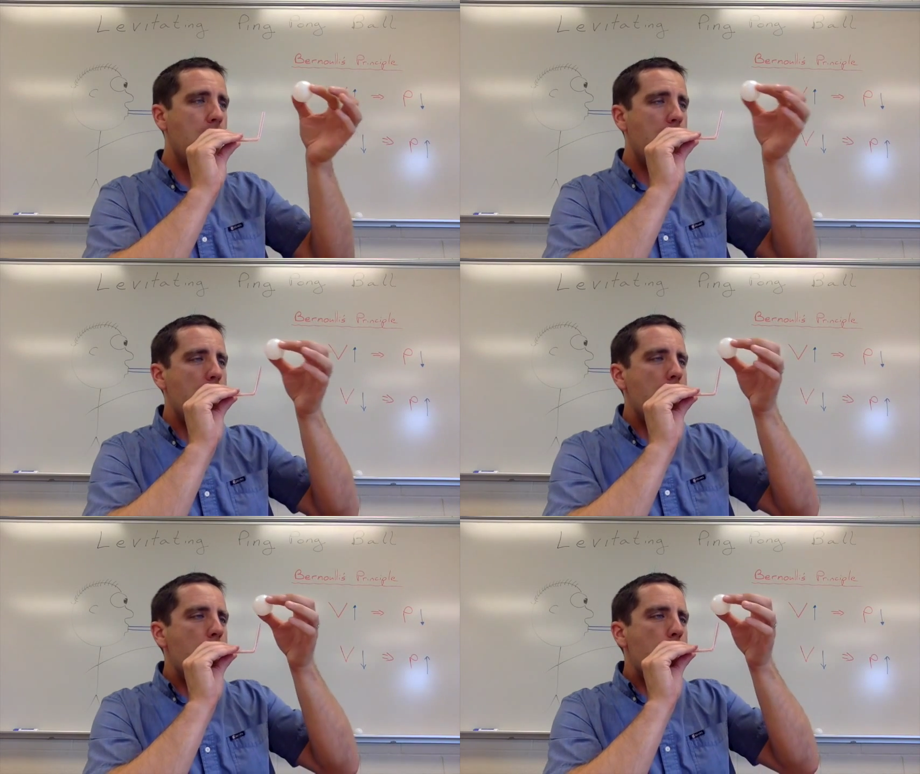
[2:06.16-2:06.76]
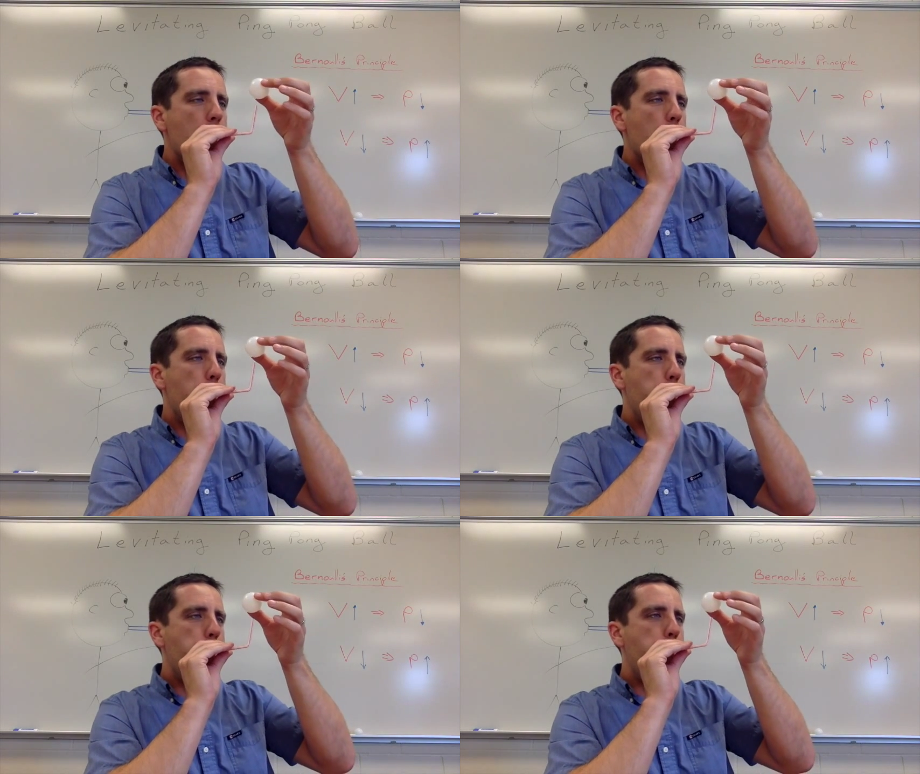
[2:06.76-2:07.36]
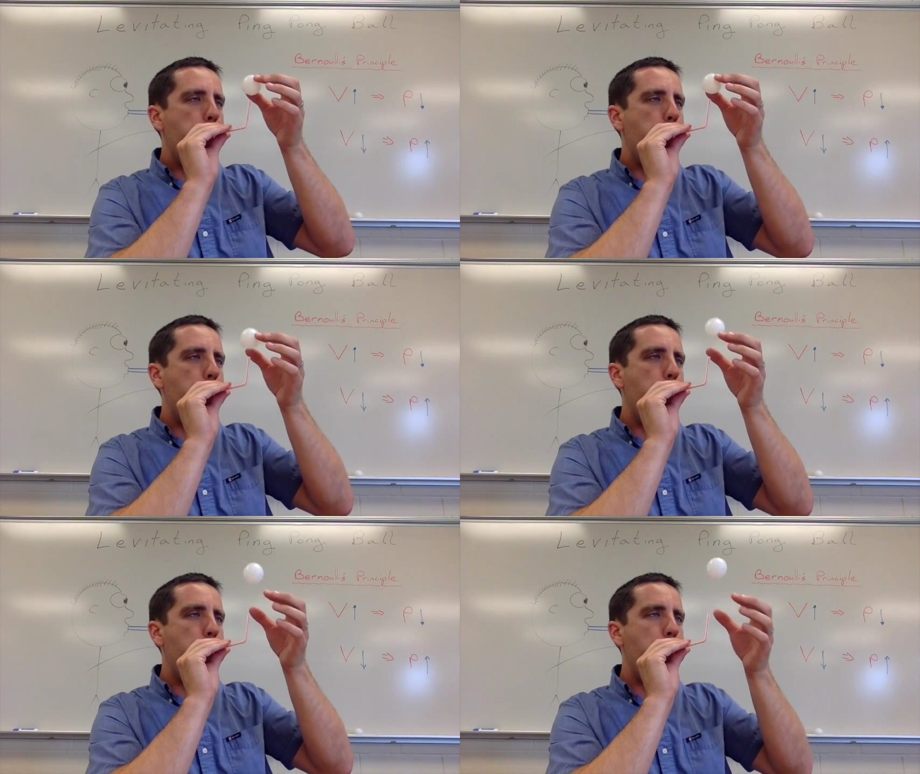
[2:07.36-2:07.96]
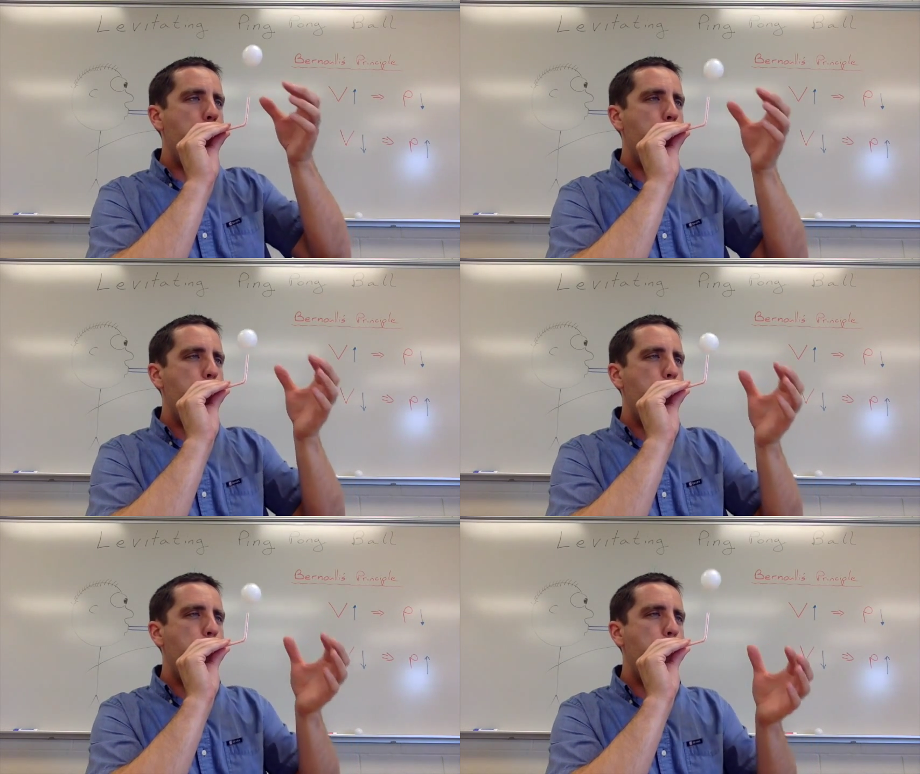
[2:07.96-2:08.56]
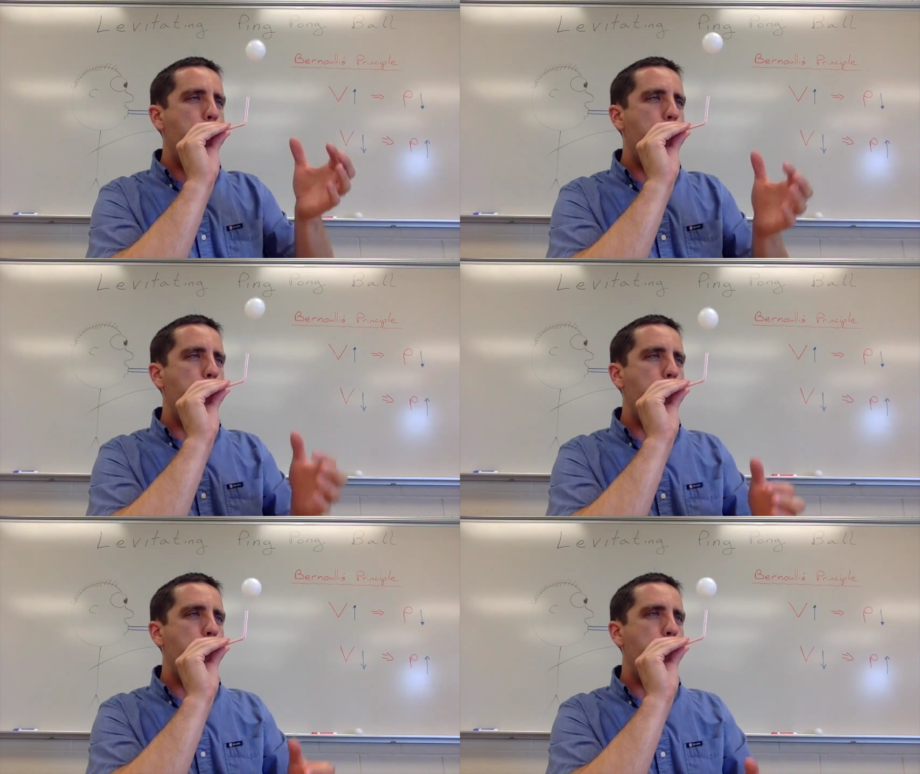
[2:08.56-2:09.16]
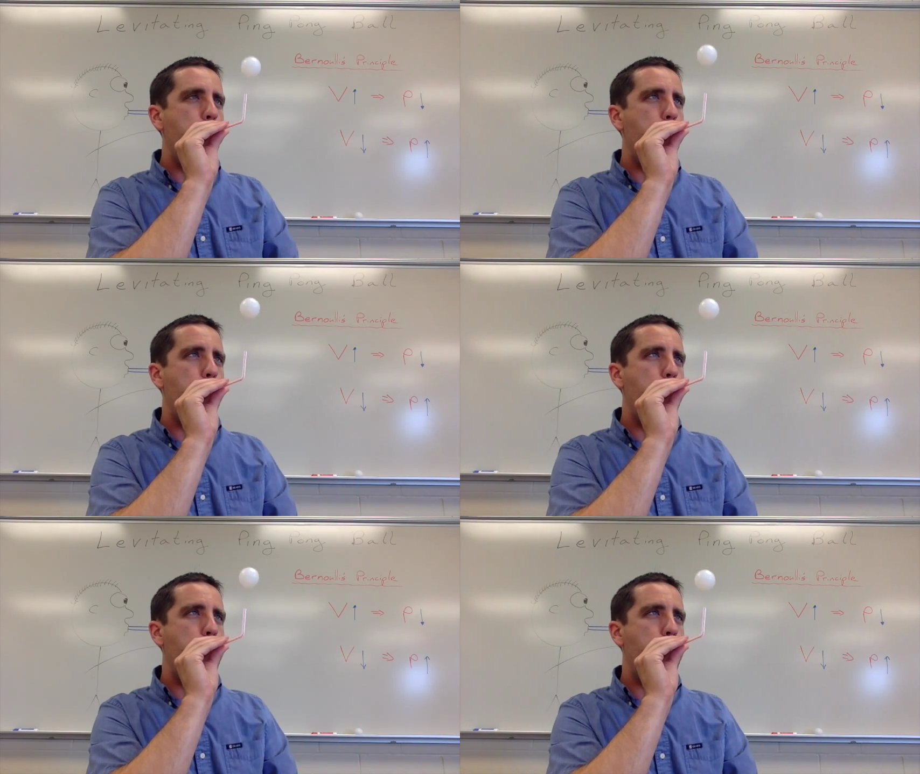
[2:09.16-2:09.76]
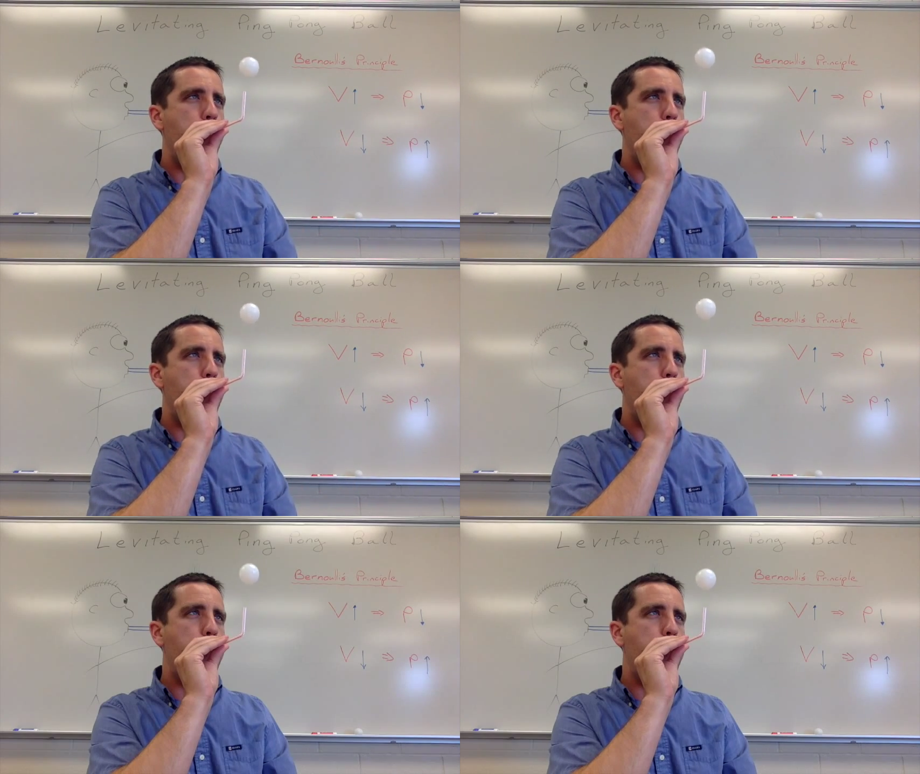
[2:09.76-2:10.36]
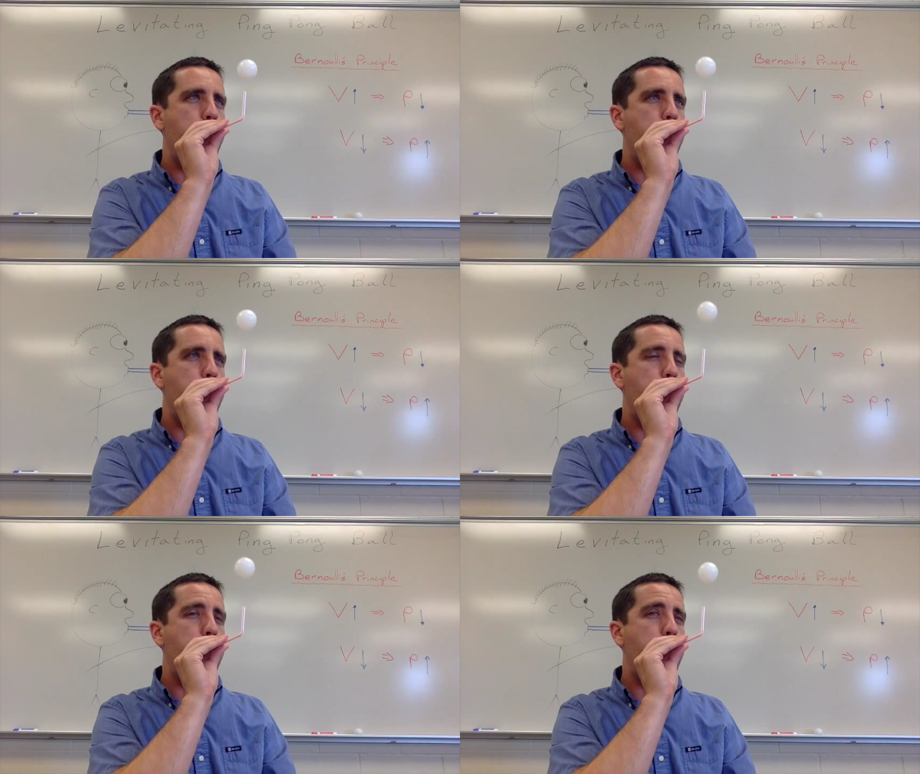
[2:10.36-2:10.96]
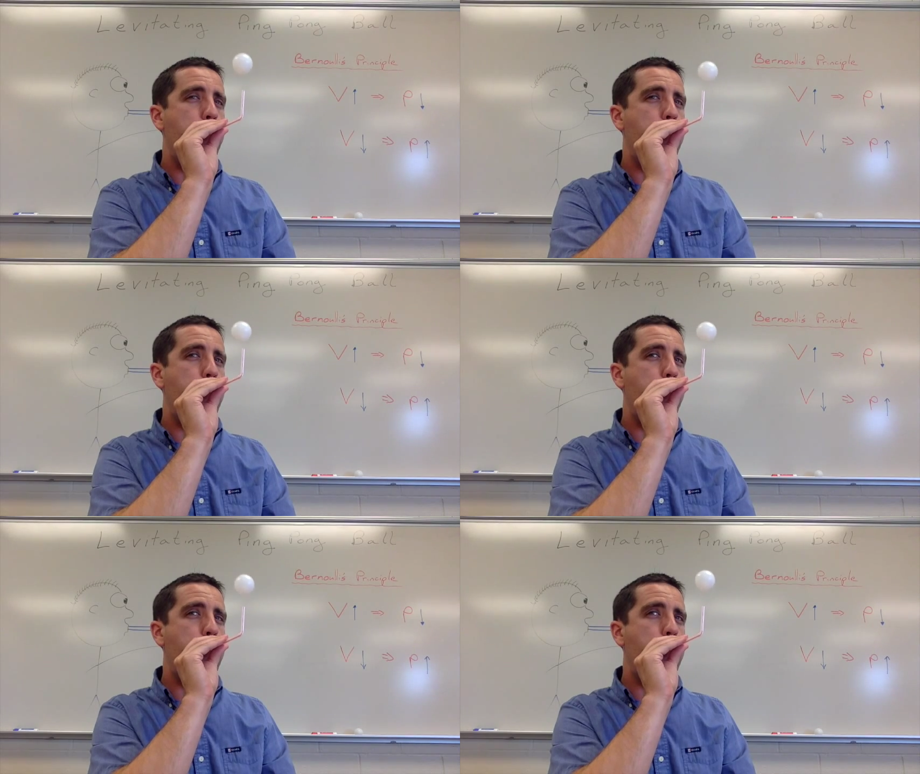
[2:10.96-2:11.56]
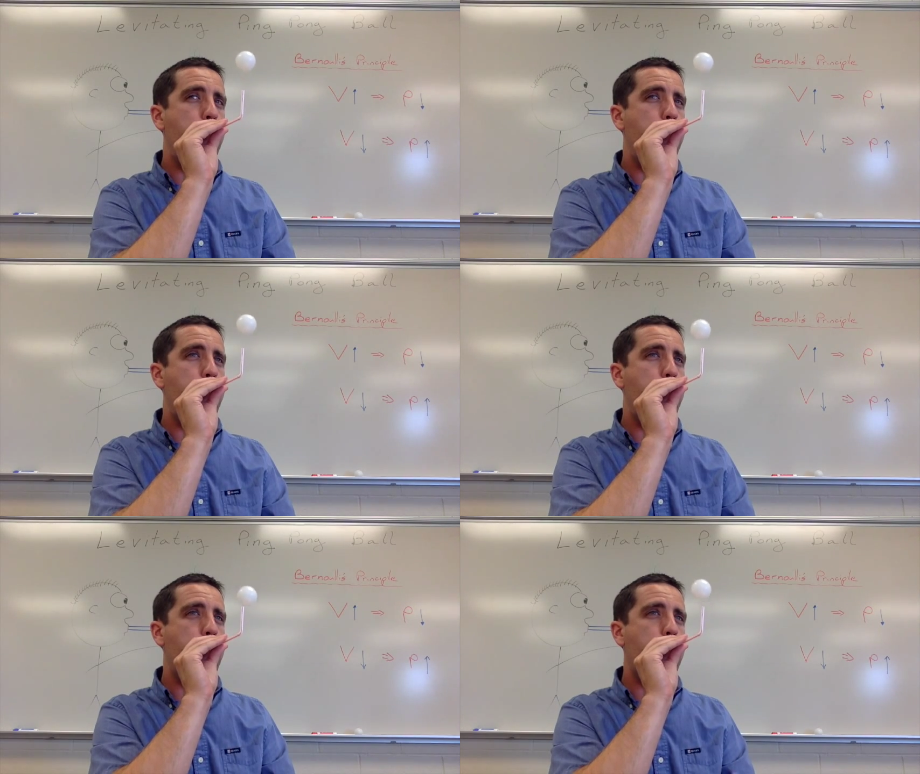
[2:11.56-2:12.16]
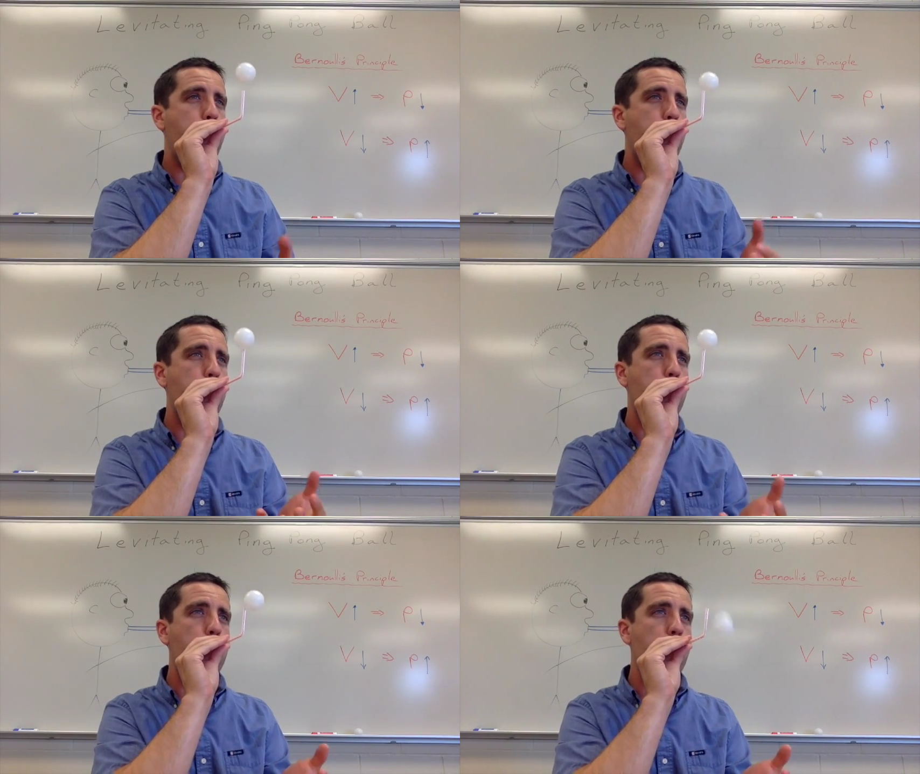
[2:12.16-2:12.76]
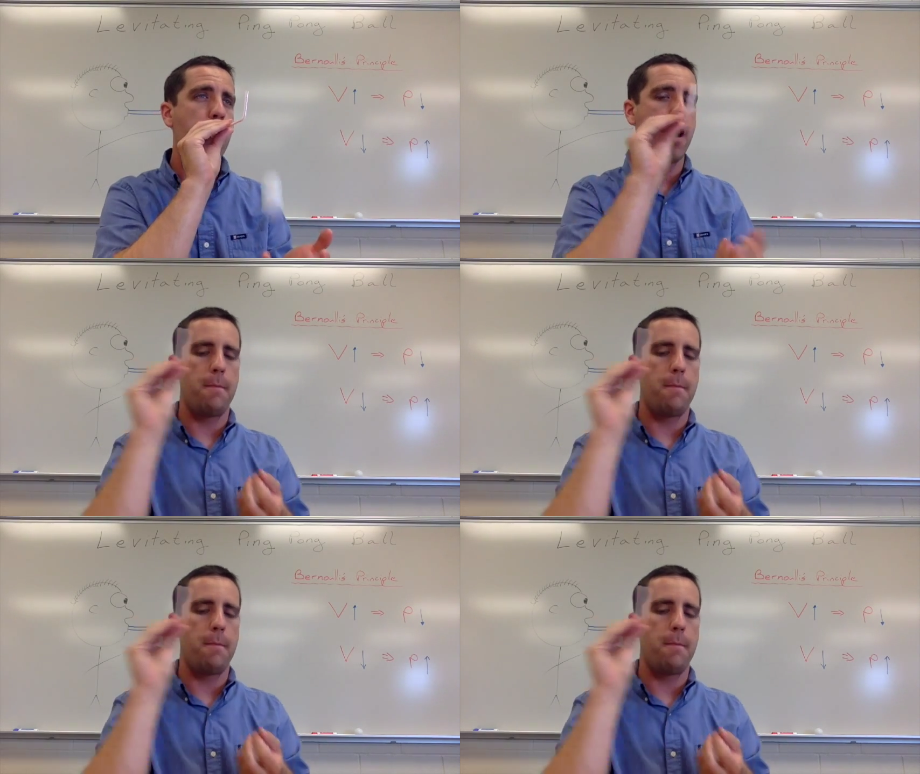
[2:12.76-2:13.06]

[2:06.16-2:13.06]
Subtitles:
No one is speaking in this clip.